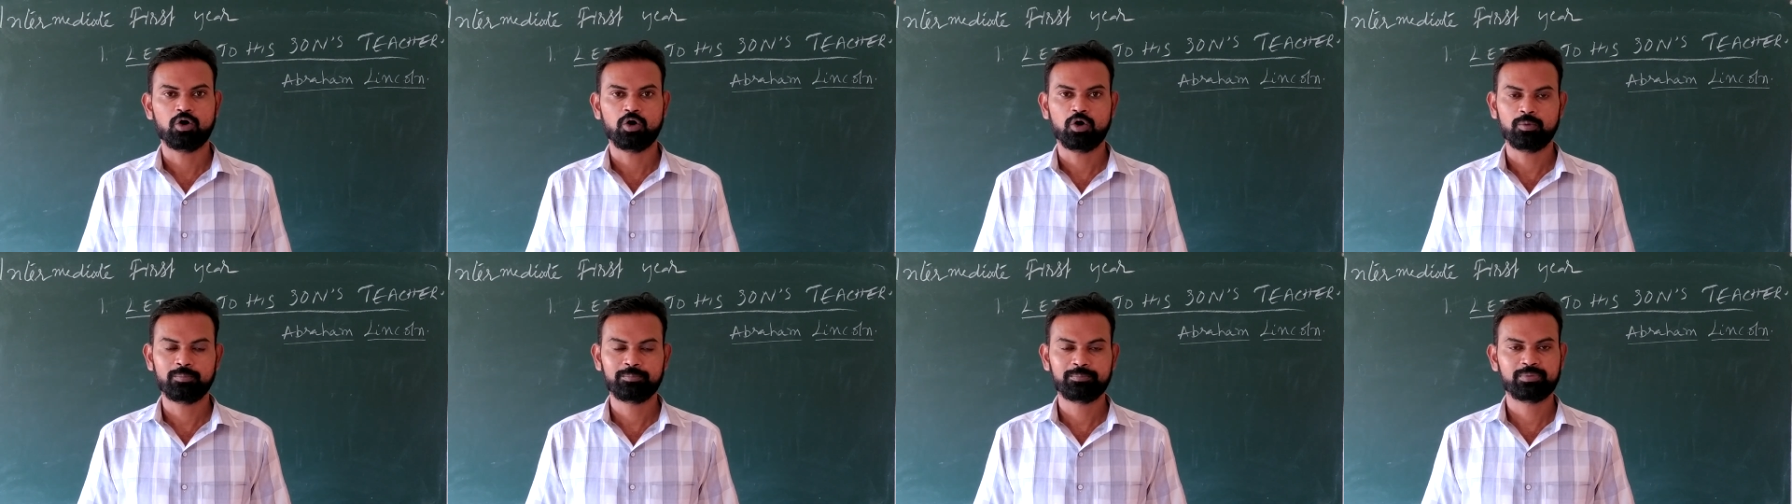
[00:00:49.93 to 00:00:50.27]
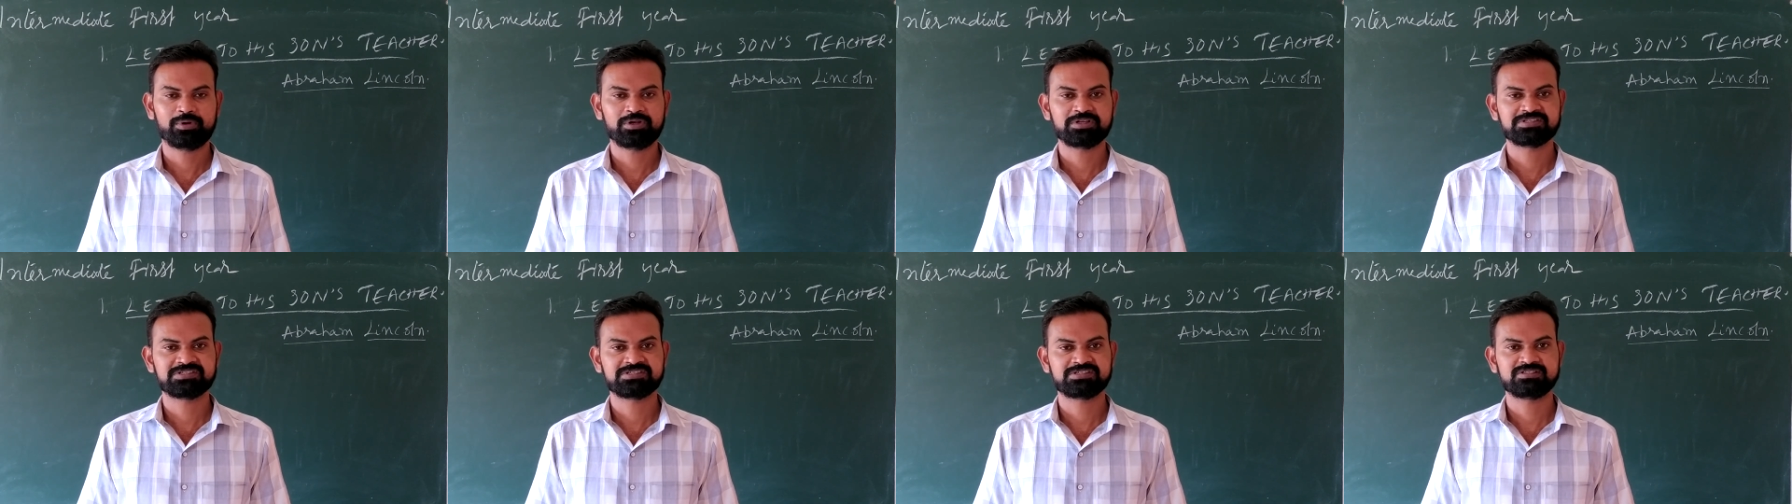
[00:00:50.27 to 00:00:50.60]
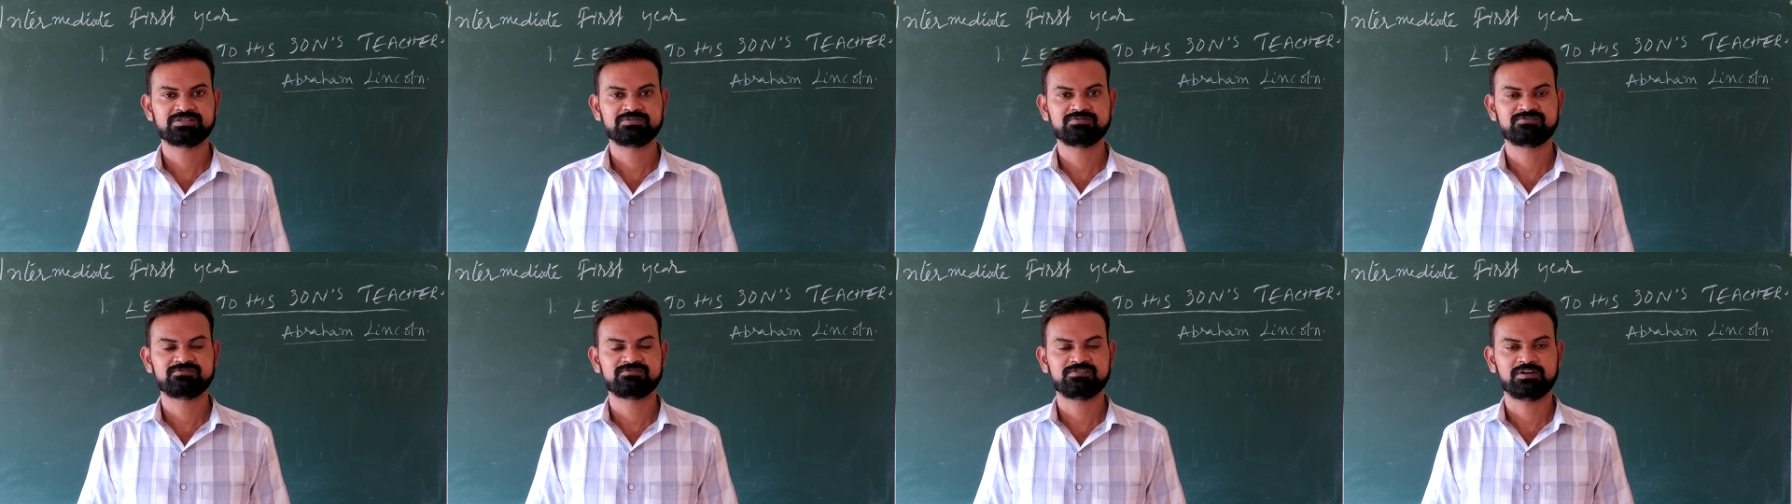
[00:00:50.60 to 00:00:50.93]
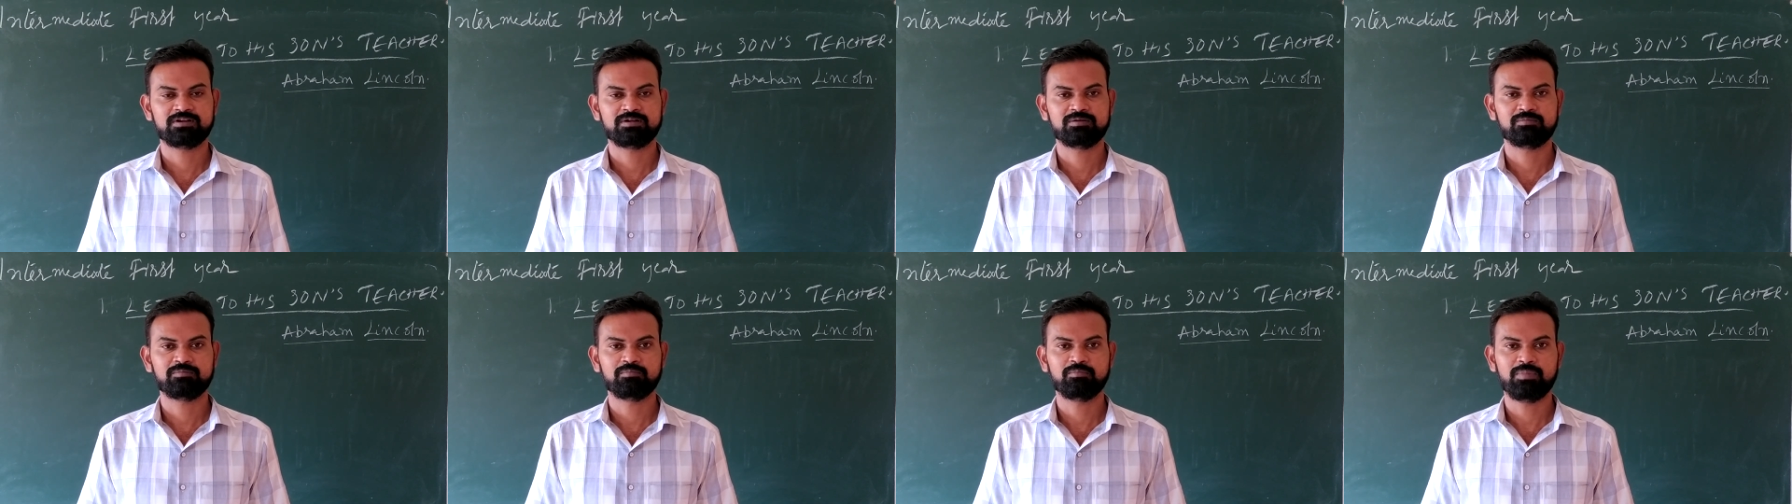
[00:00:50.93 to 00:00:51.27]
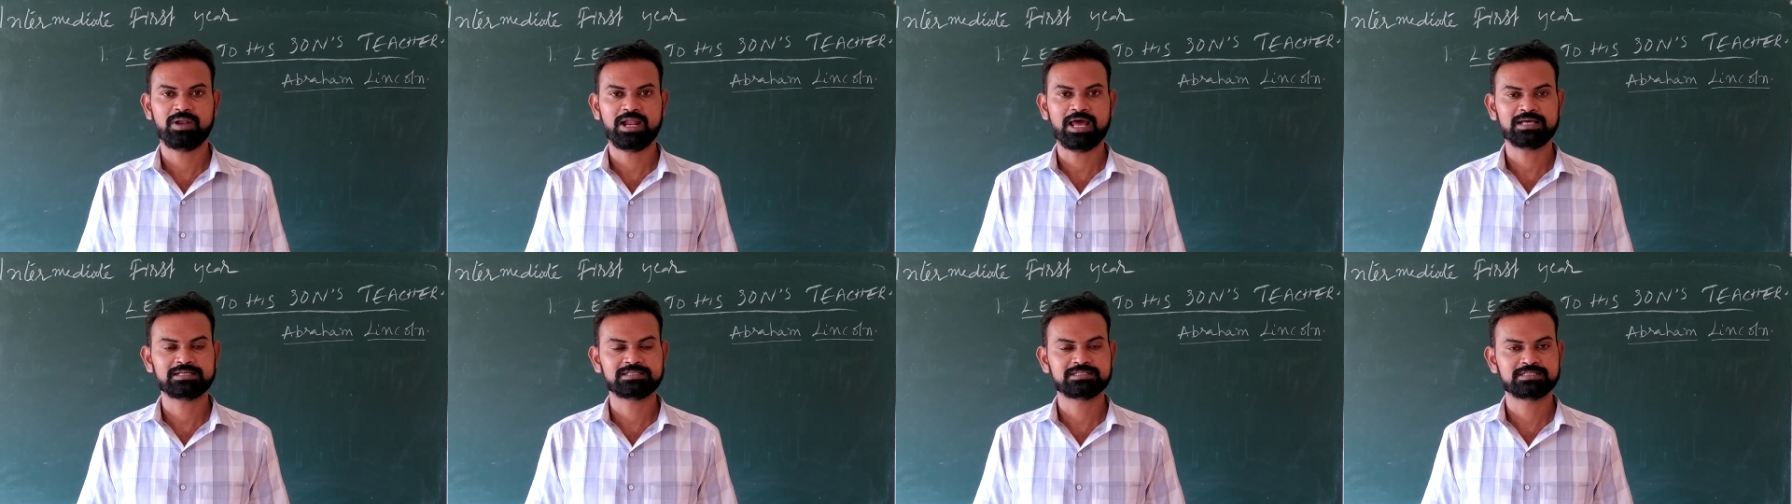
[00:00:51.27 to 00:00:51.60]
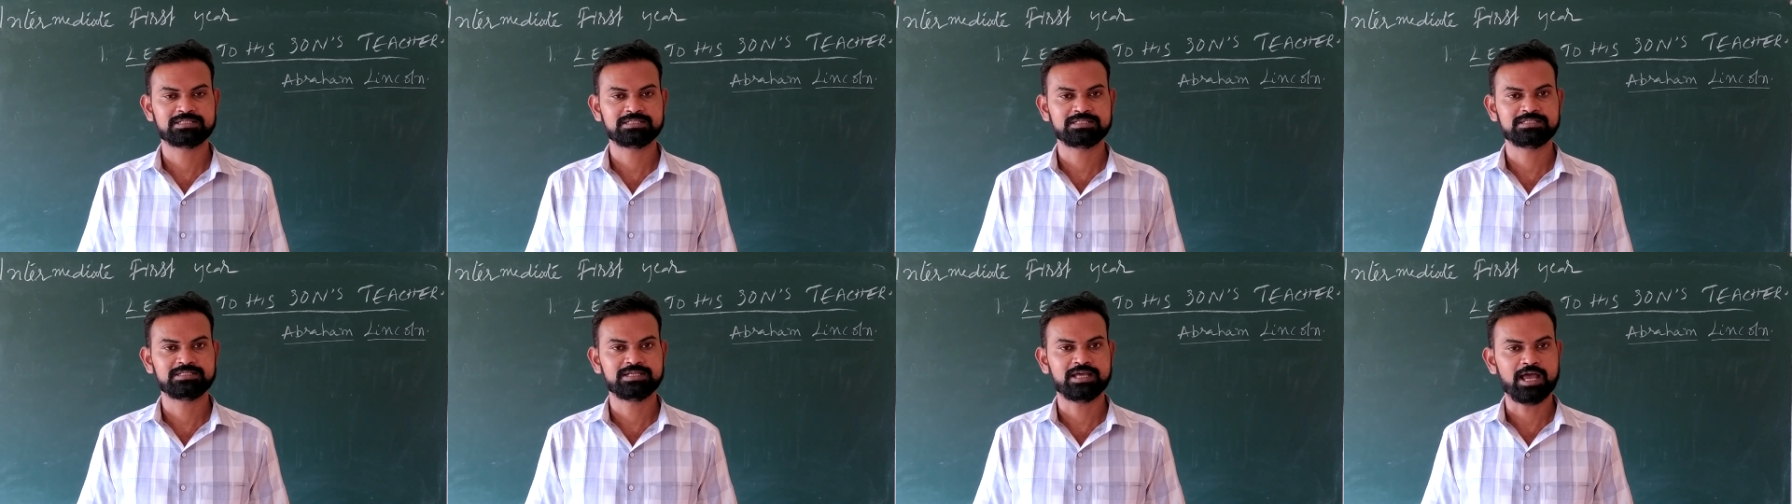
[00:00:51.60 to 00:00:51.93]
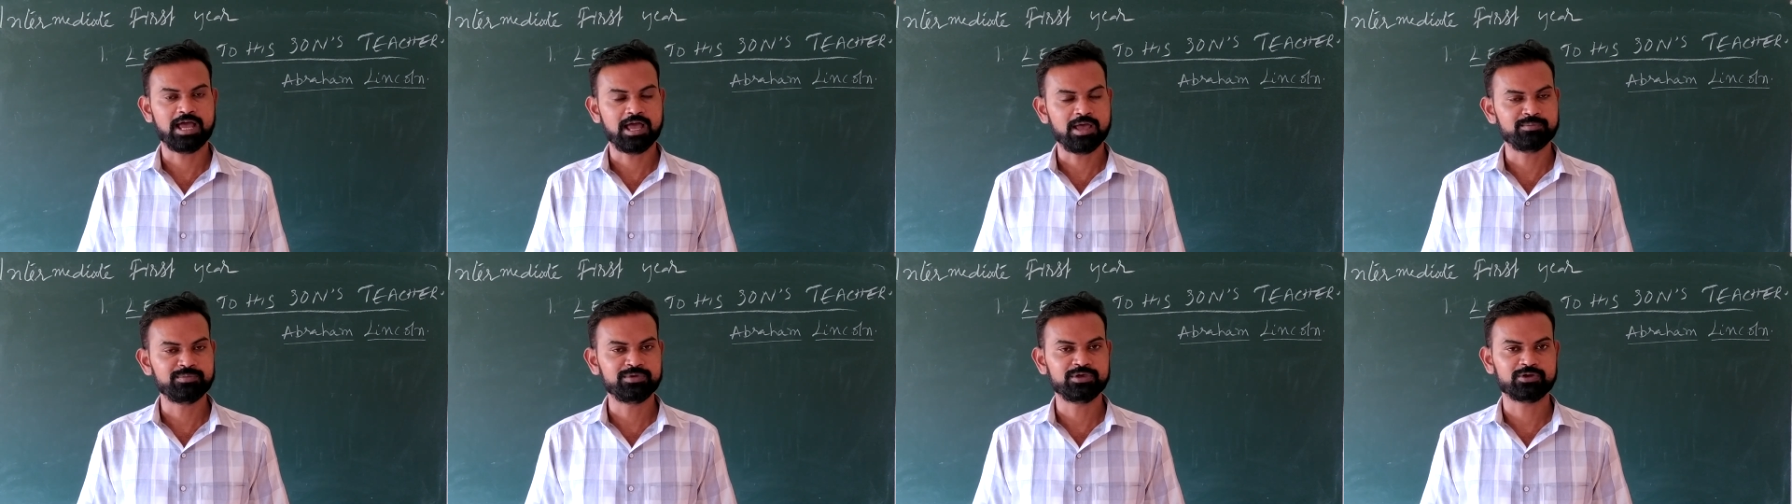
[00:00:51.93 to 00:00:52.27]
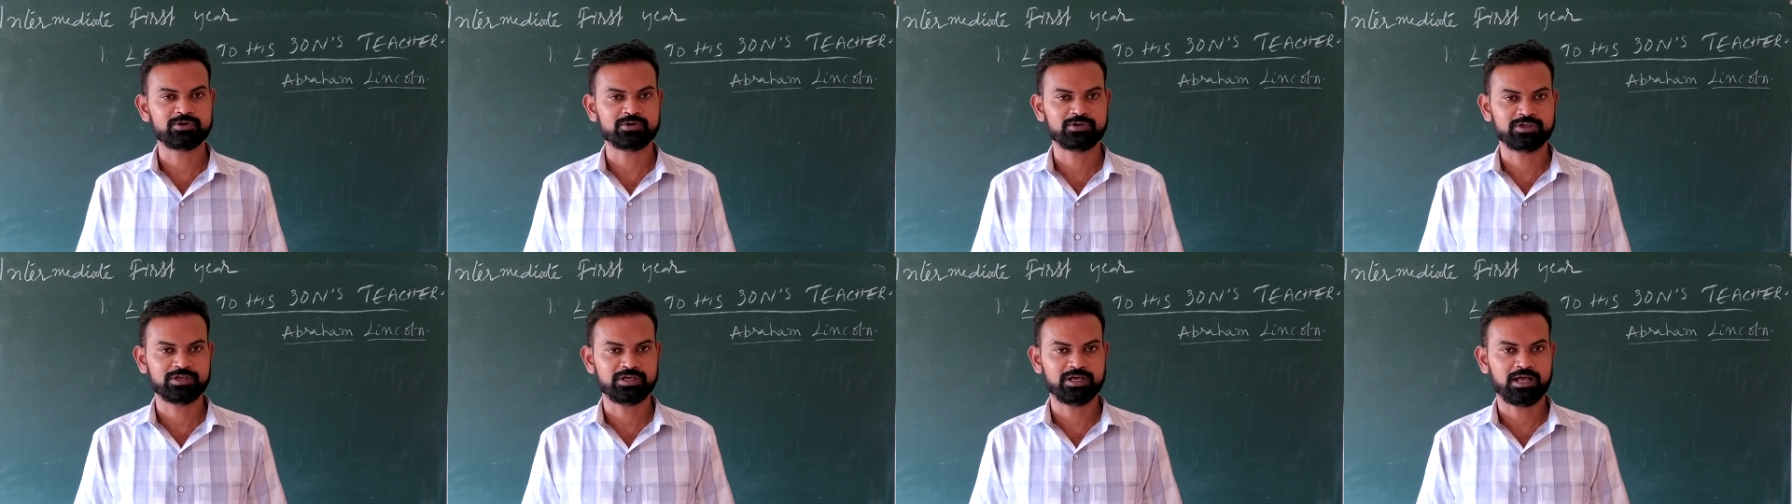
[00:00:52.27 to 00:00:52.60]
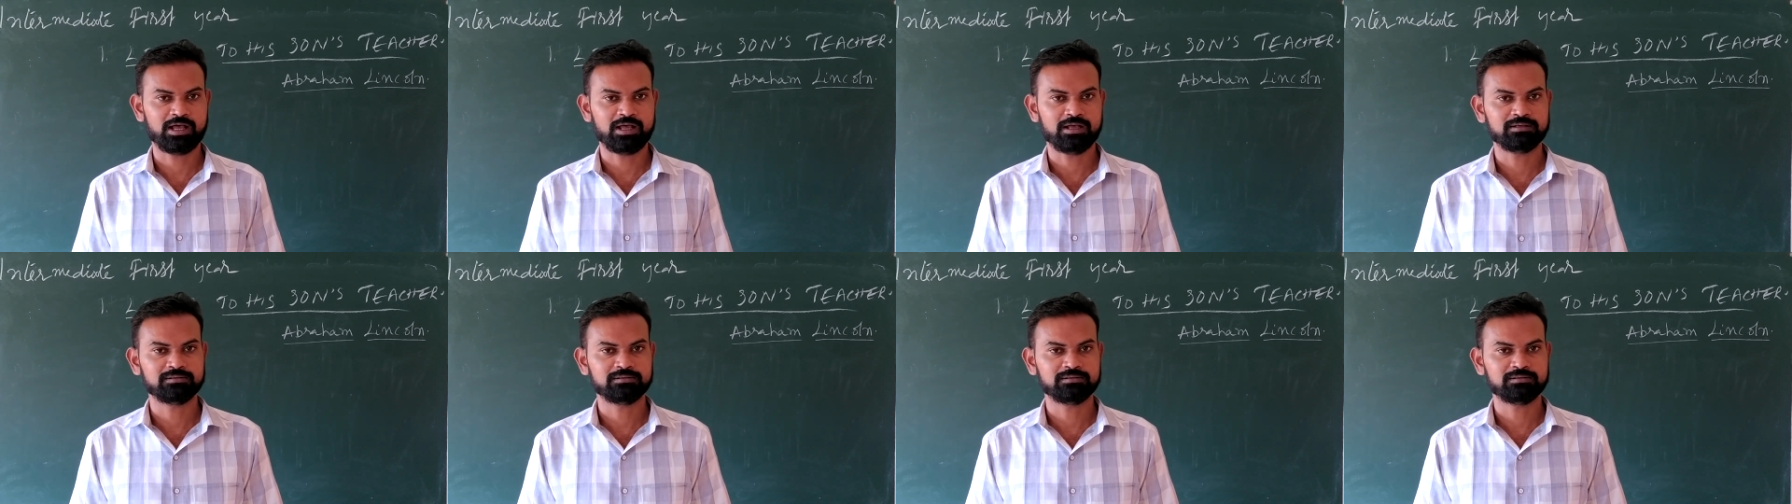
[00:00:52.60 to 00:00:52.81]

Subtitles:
oppressed for blacks in America.